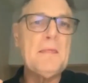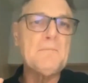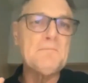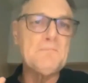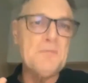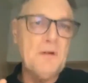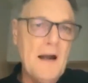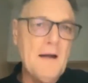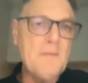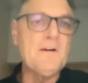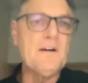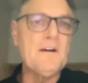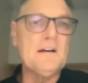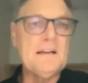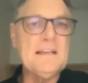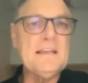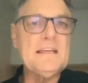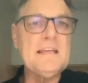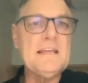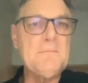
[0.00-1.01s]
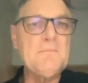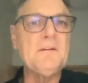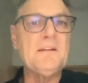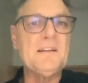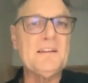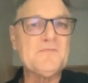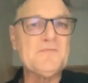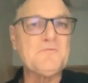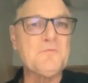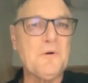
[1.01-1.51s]
primarily keeping
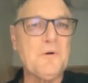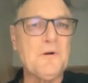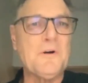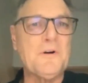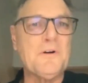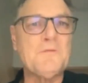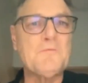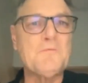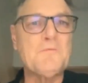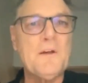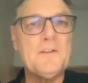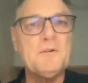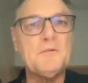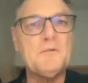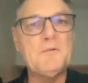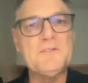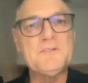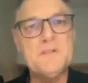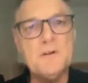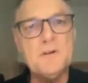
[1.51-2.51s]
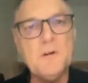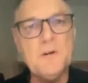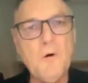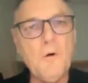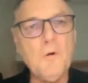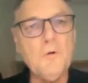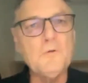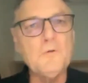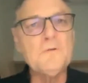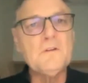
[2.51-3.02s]
its word, whether it was the
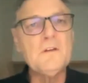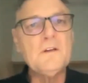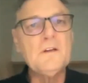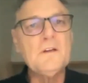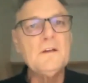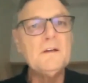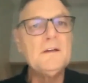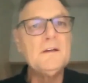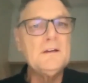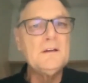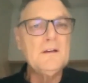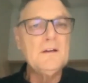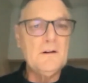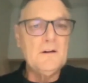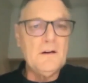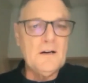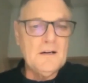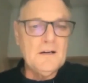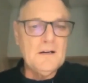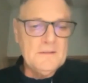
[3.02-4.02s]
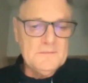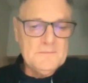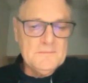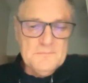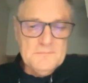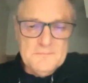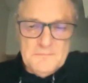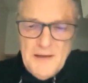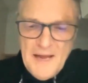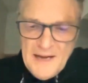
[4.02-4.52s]
old
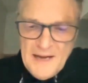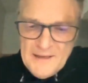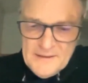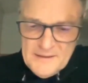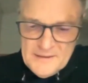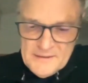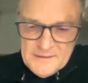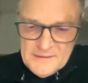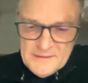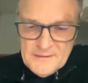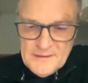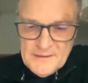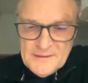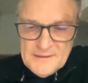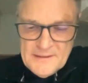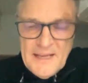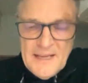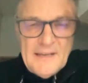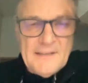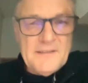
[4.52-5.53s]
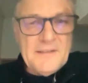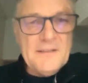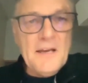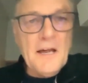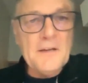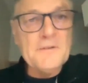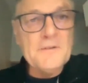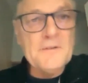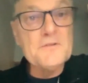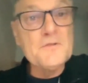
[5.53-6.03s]
back in the
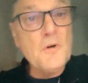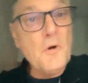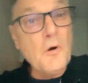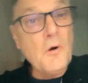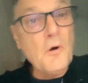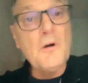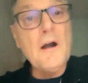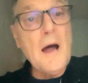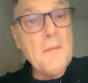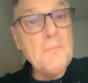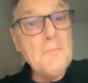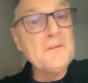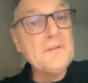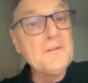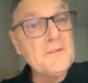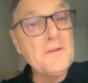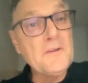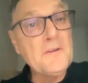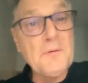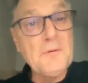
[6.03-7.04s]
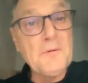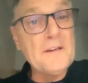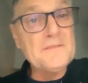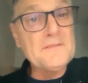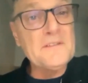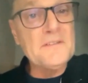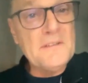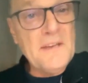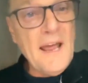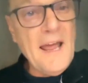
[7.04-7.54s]
1800s or up into the
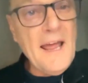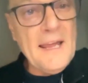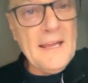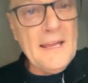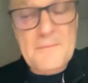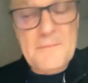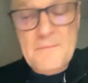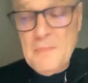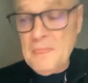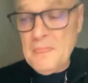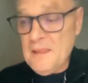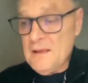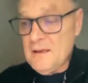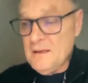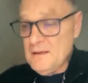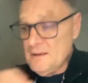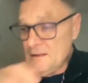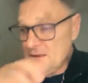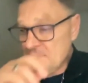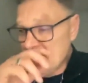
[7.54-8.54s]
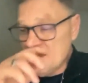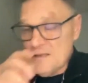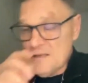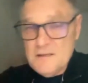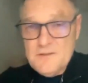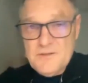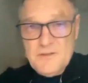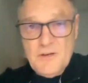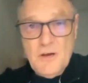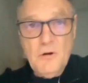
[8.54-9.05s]
present day.
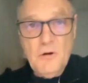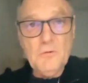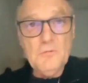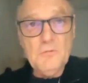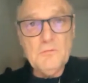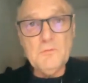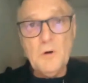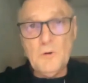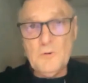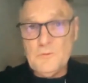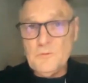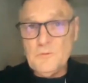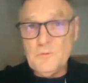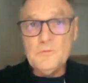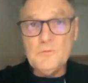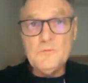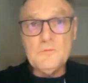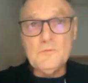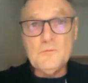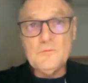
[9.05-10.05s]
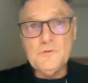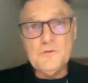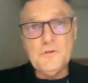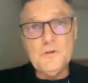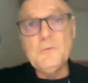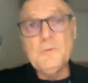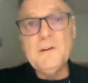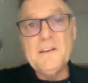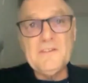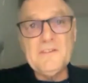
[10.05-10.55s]
So
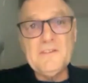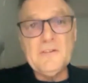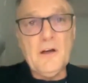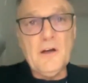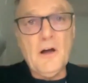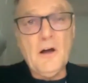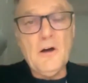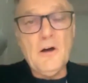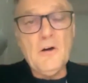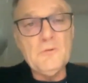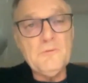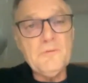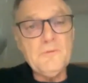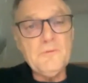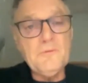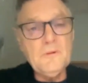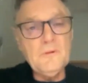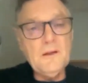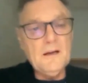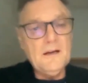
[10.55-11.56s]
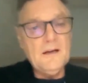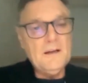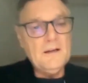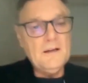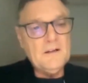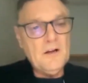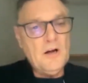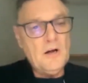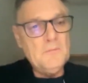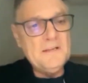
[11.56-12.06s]
2 weeks ago,
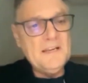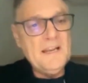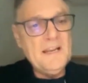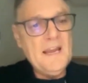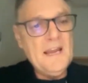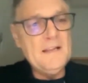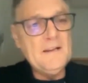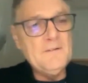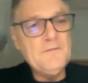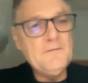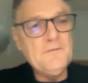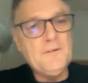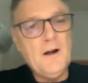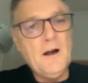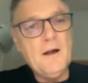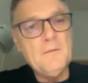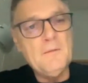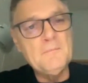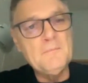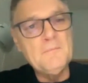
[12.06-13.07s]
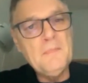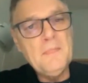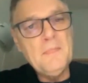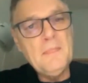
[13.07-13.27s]
culminating from